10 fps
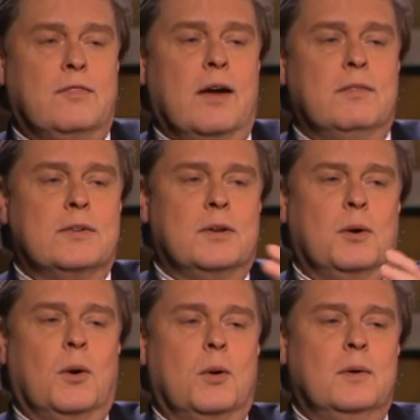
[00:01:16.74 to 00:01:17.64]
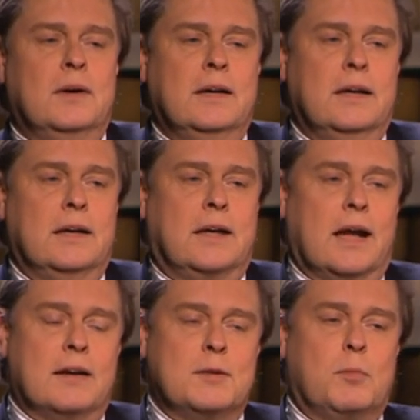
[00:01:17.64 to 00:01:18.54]
5 years in a row in
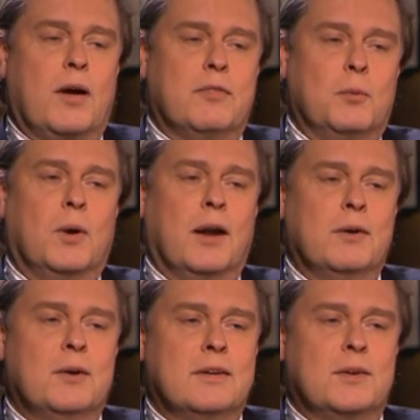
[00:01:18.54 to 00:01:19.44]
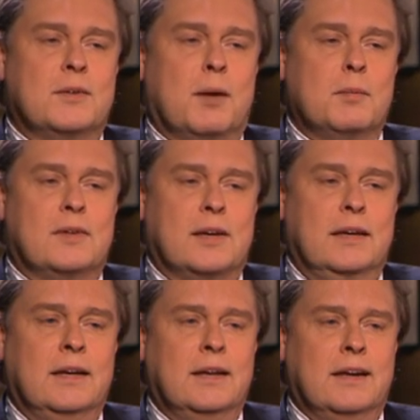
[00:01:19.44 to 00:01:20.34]
Canada's Profit 100. So it's
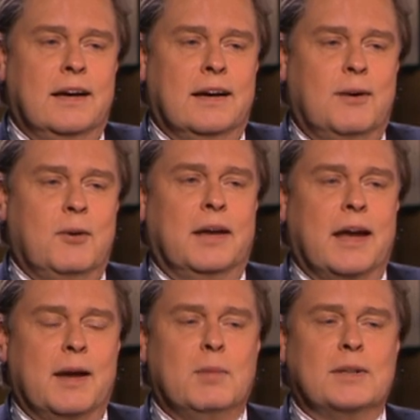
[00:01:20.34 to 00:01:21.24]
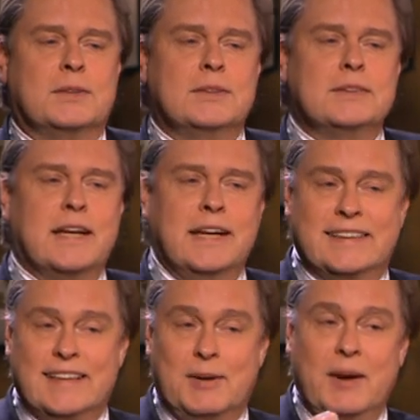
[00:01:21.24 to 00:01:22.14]
obviously going gangbusters, and
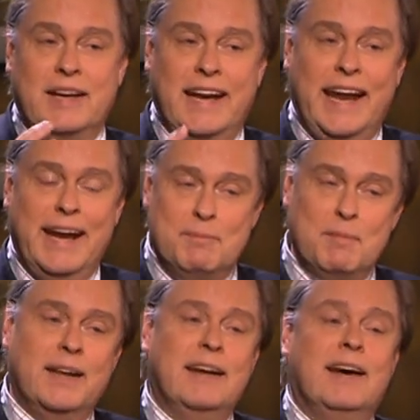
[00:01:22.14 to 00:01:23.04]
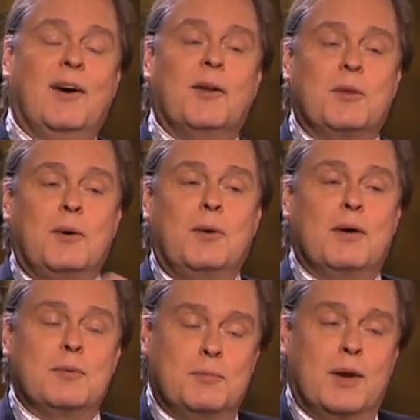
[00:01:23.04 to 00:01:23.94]
it's a great name. Although
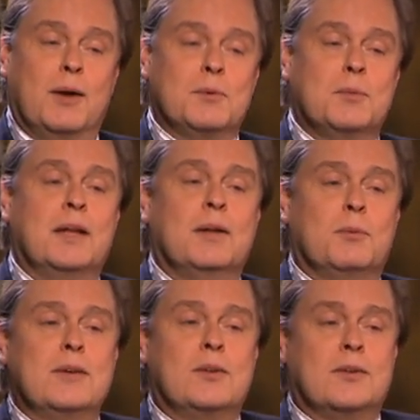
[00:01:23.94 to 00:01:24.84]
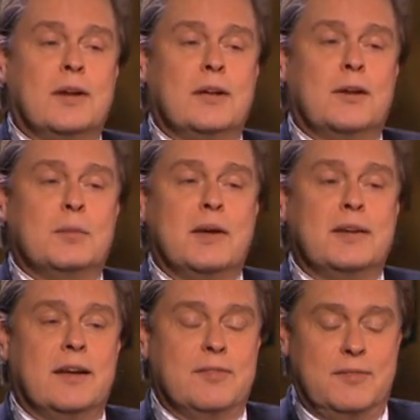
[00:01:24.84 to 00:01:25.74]
when I was reading the research, I thought to
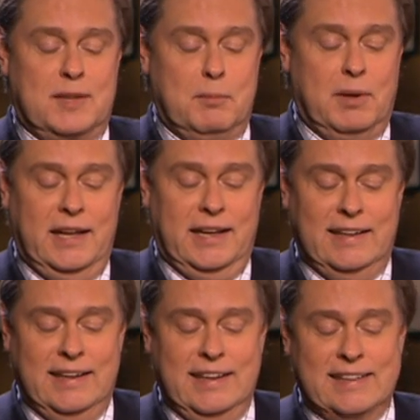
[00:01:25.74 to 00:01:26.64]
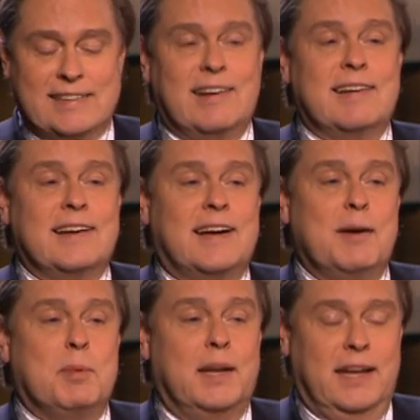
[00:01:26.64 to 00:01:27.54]
myself, if somebody had started a
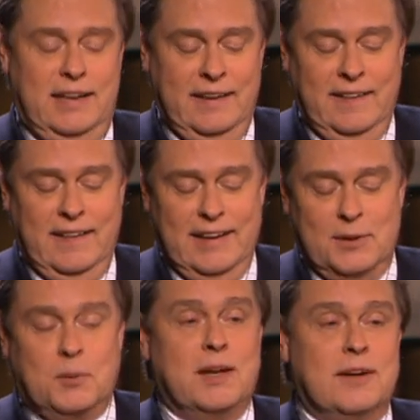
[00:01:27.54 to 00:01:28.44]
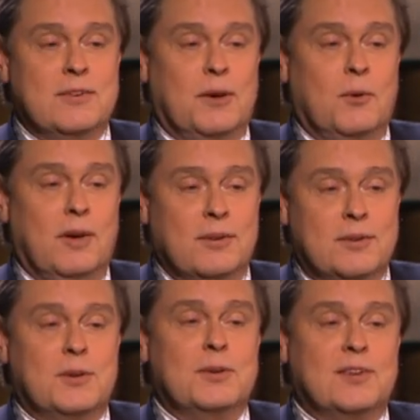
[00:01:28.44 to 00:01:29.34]
company 20 years ago called
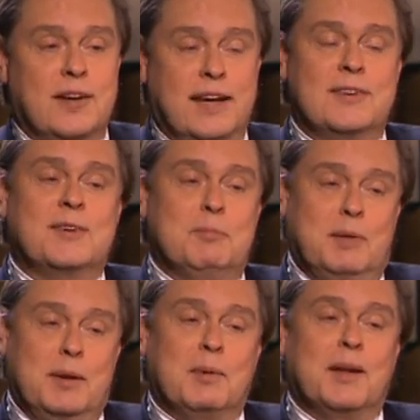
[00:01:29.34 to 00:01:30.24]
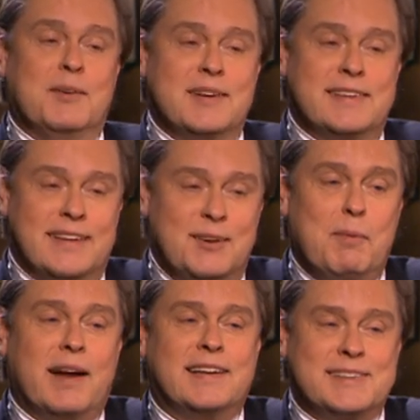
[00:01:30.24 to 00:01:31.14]
Search Engine People, they would have said, go
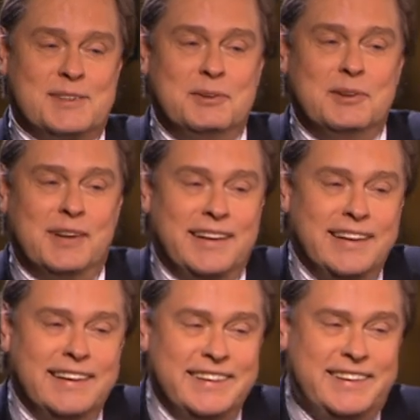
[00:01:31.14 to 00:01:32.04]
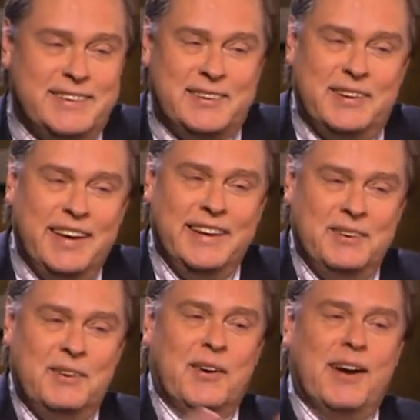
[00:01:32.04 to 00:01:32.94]
back to school, because
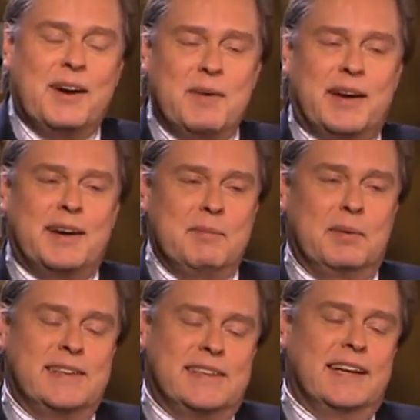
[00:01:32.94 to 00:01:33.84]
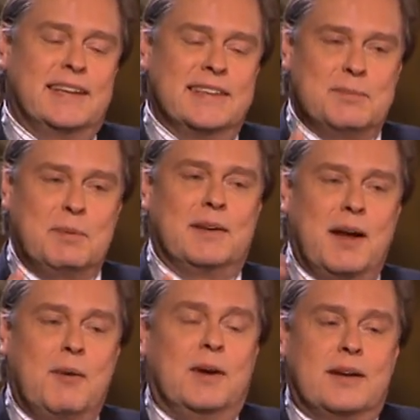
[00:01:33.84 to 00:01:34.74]
you don't know how to make a complete sentence. But
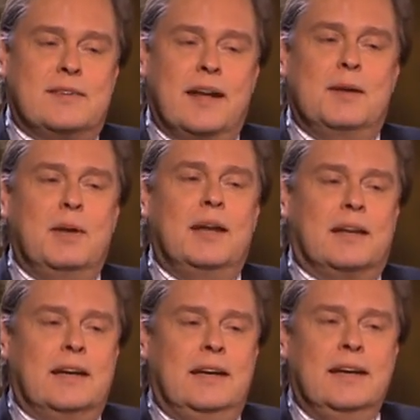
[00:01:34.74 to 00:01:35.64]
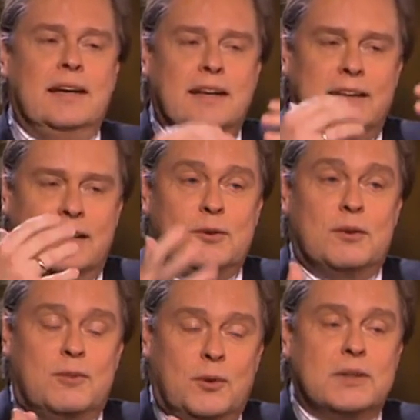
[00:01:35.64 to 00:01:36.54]
now we understand immediately that
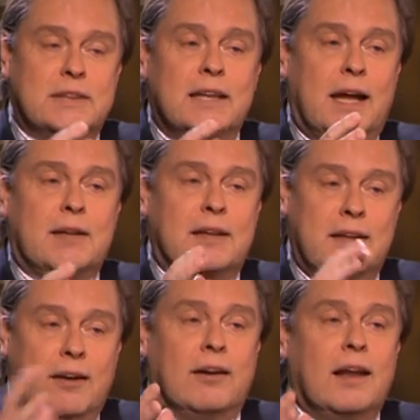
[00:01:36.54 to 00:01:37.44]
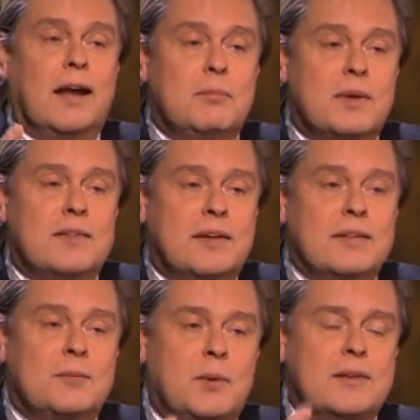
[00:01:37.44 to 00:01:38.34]
you're, of course, in the online
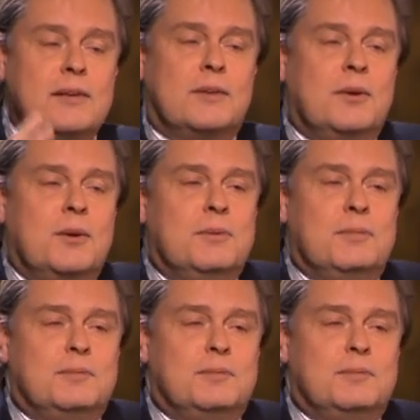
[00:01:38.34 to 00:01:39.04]
business. What is it you do?